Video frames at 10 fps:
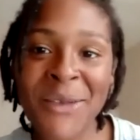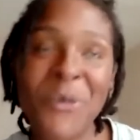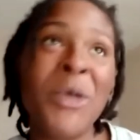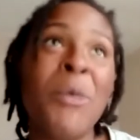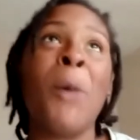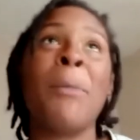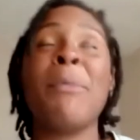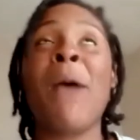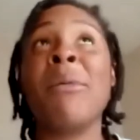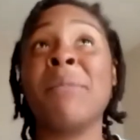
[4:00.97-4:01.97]
we won't be
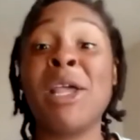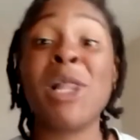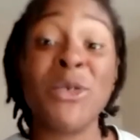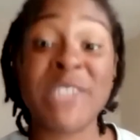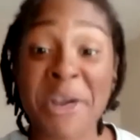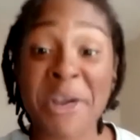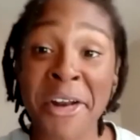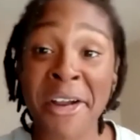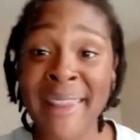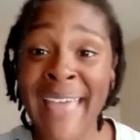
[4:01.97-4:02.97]
probably closing on
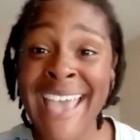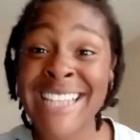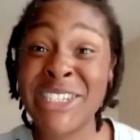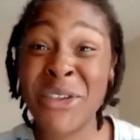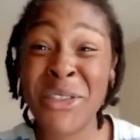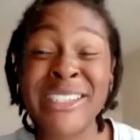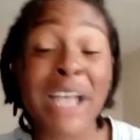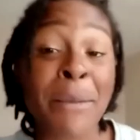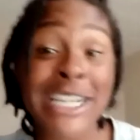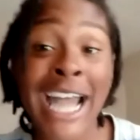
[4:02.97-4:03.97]
our land until the
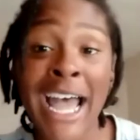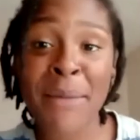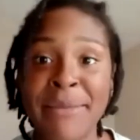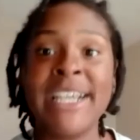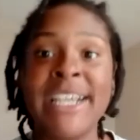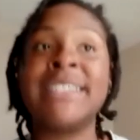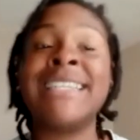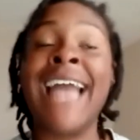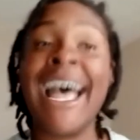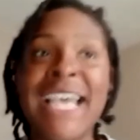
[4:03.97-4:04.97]
summertime because
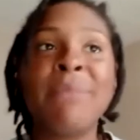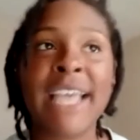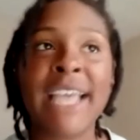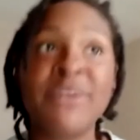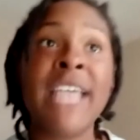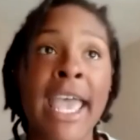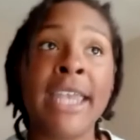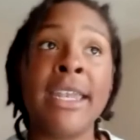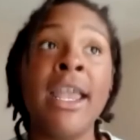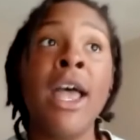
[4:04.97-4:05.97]
nine times out of
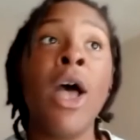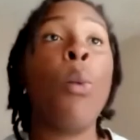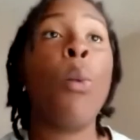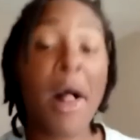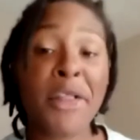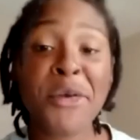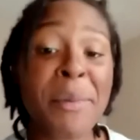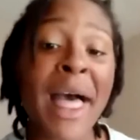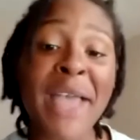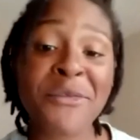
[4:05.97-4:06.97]
10, while you're
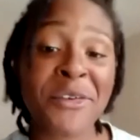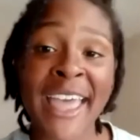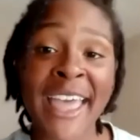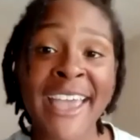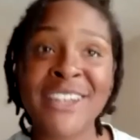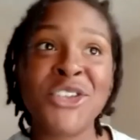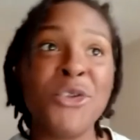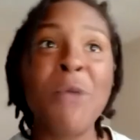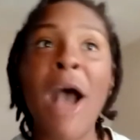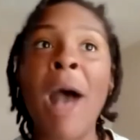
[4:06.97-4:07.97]
applying for land,
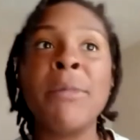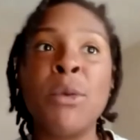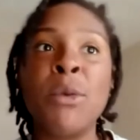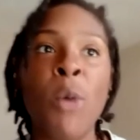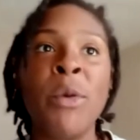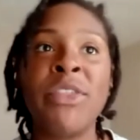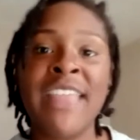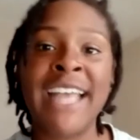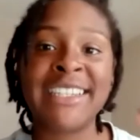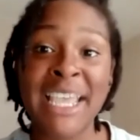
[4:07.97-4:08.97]
you probably won't within
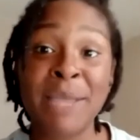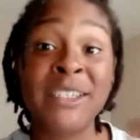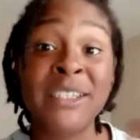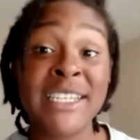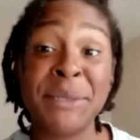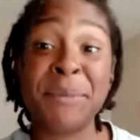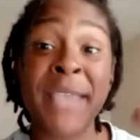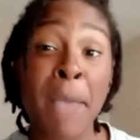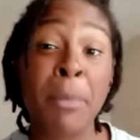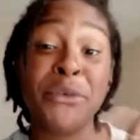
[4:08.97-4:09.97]
that same season
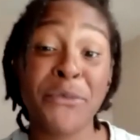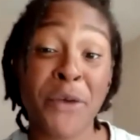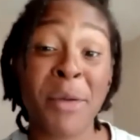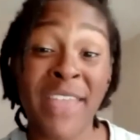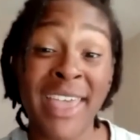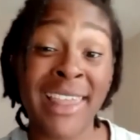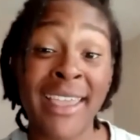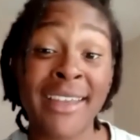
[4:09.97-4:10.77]
be able to farm on that land.